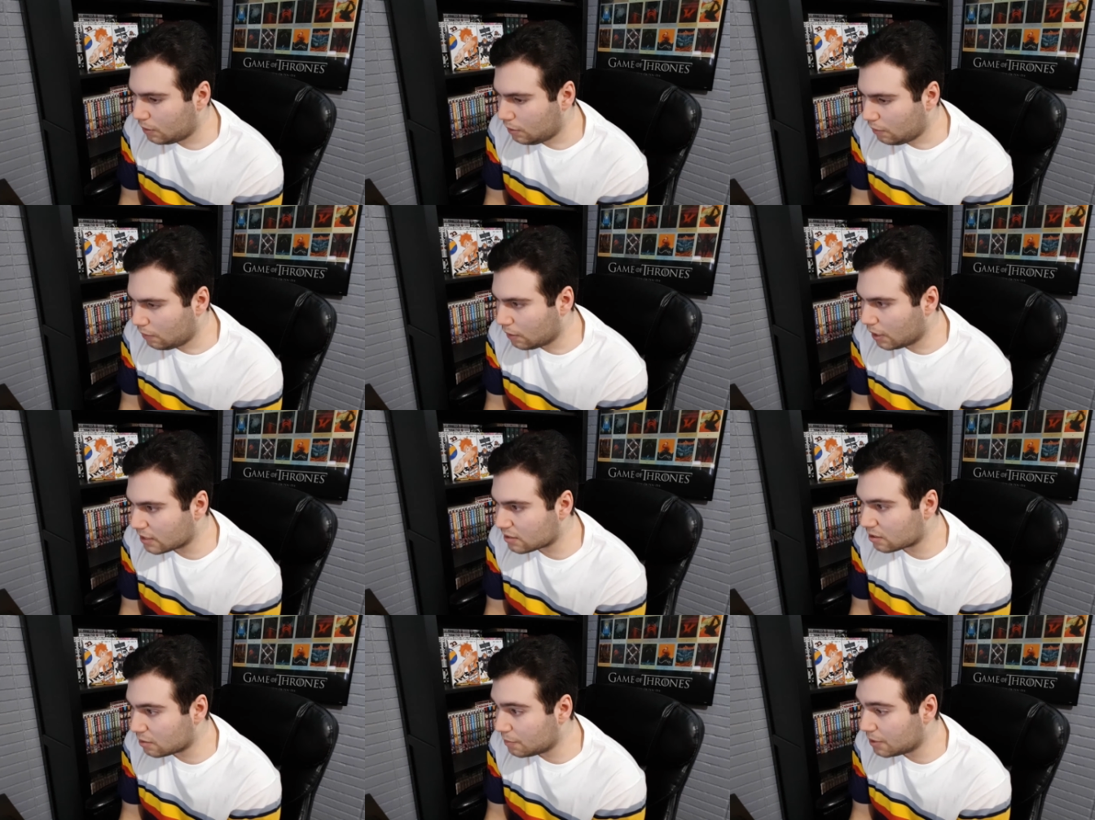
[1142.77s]

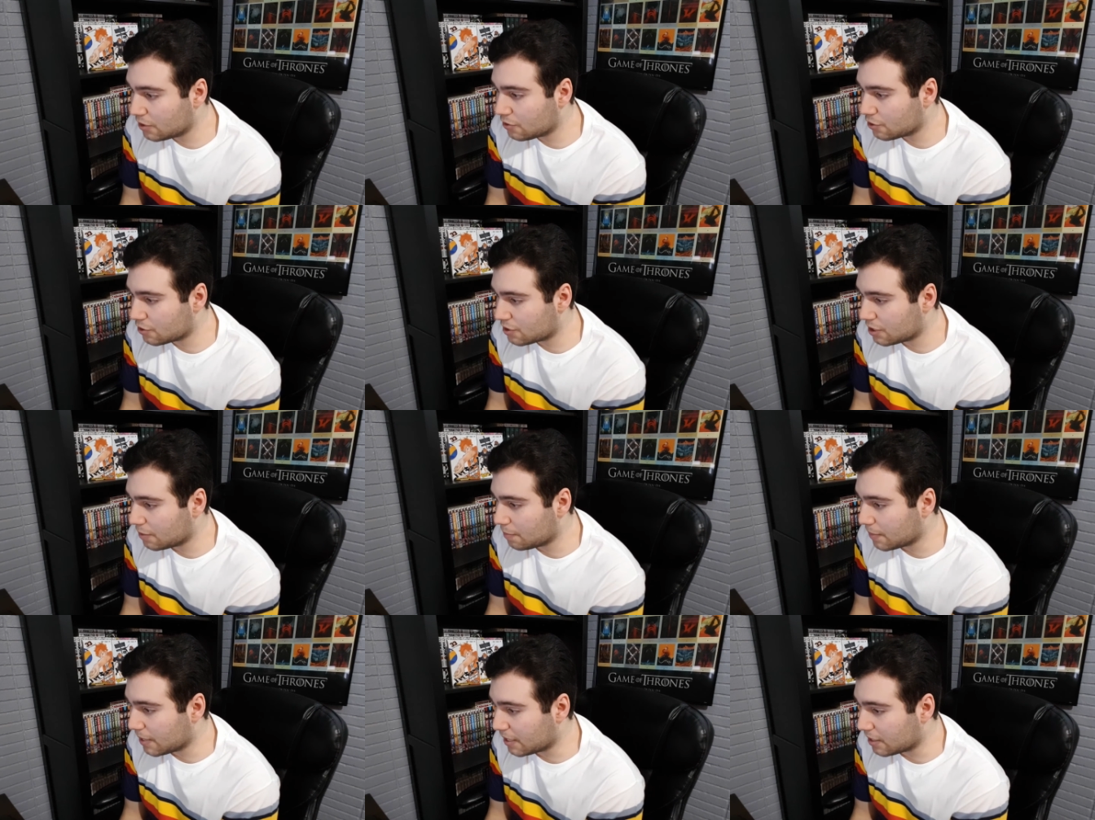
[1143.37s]
that's gonna be
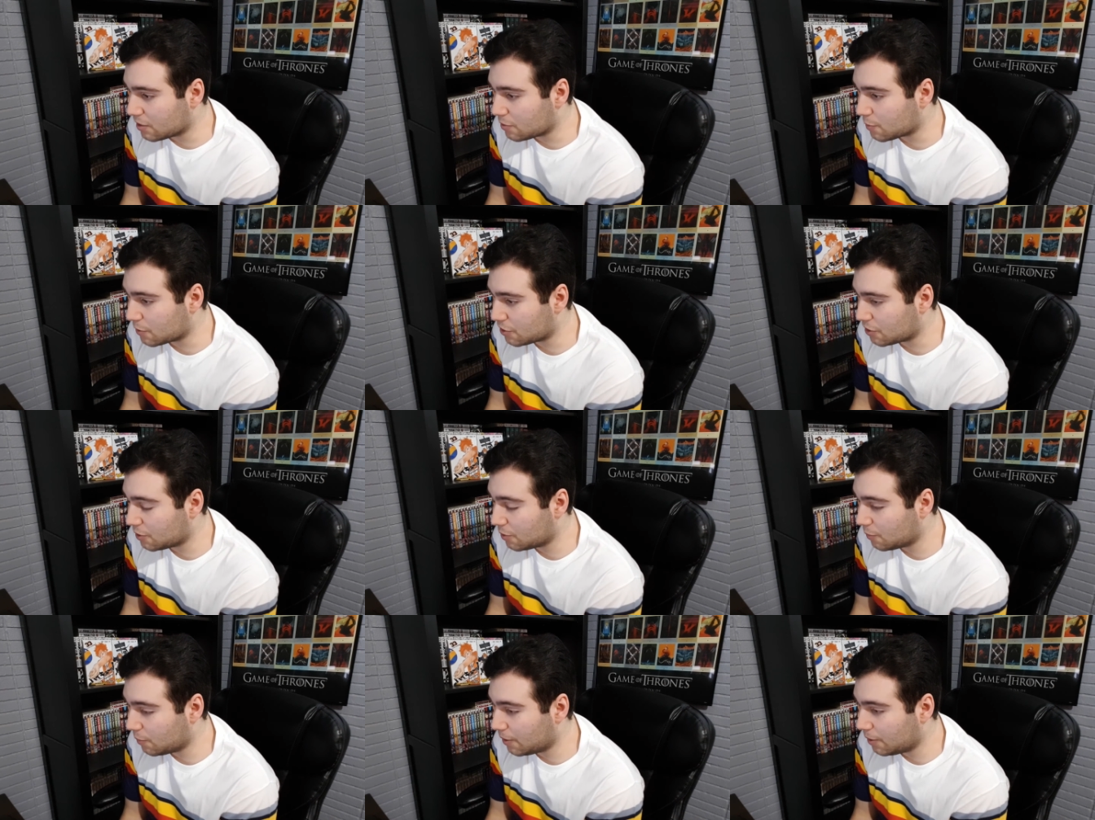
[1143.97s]
interesting, man.
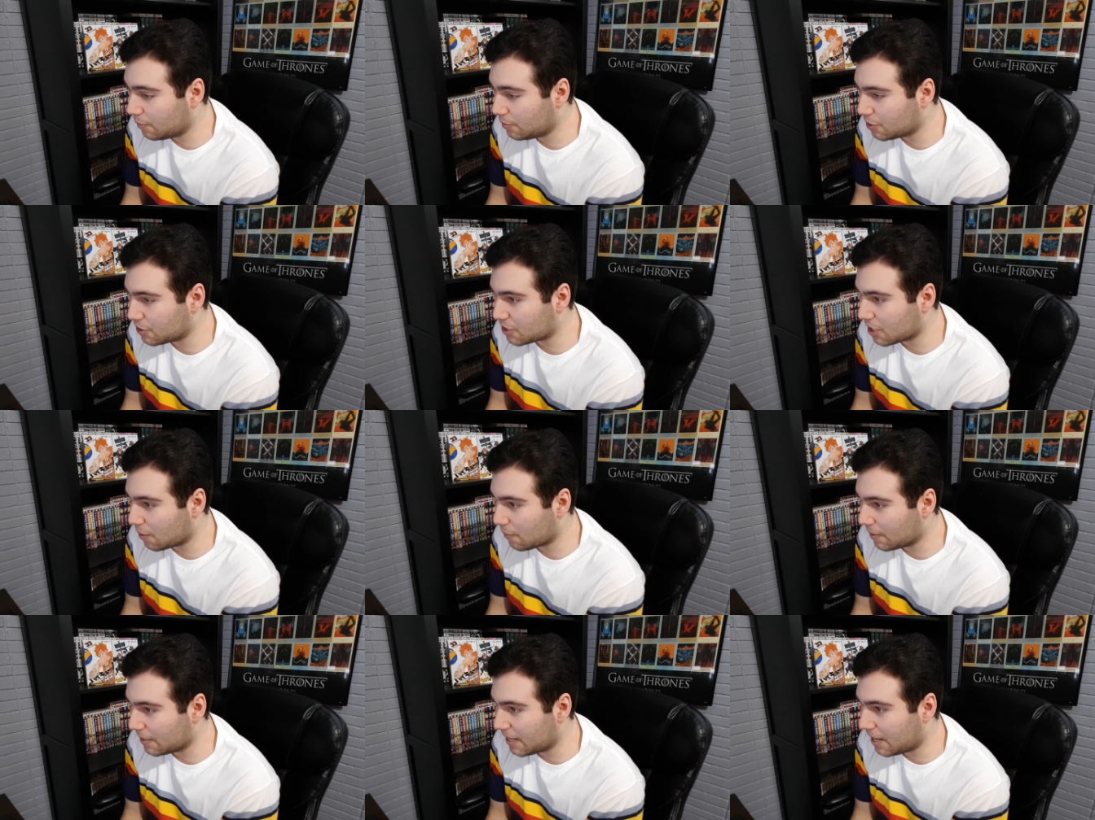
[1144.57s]
Especially the way we just
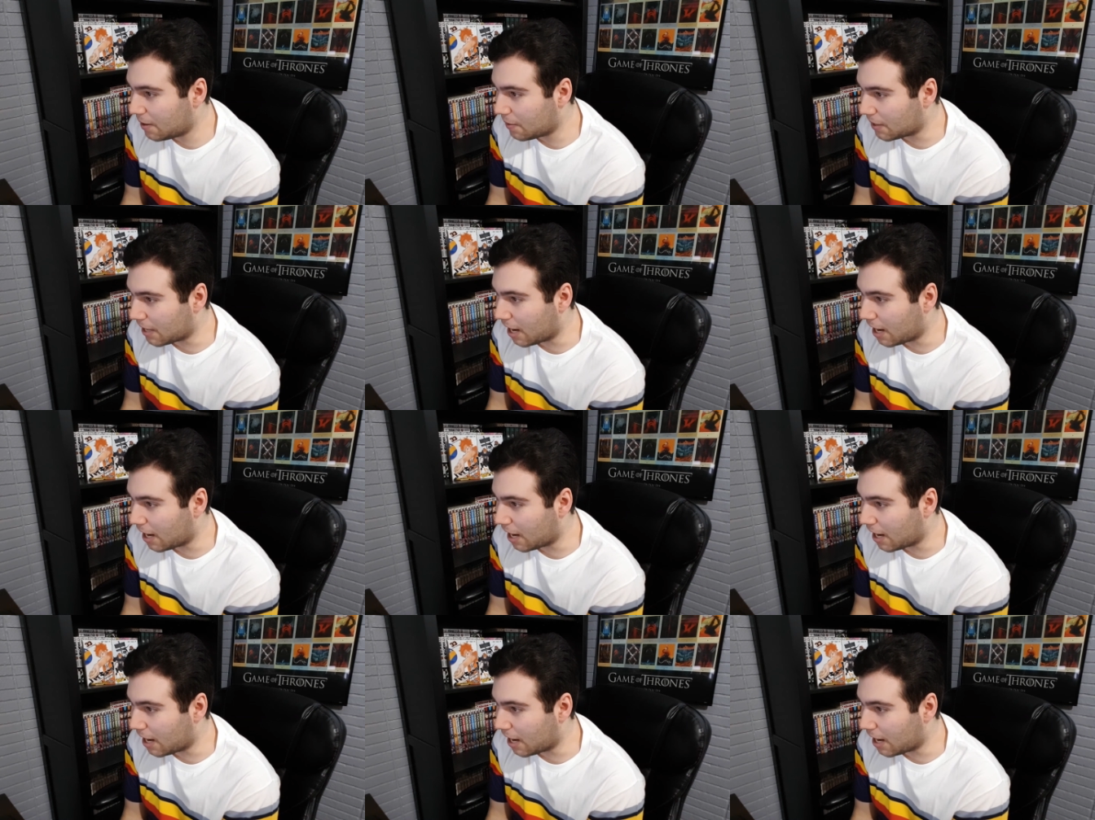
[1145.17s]
saw right now.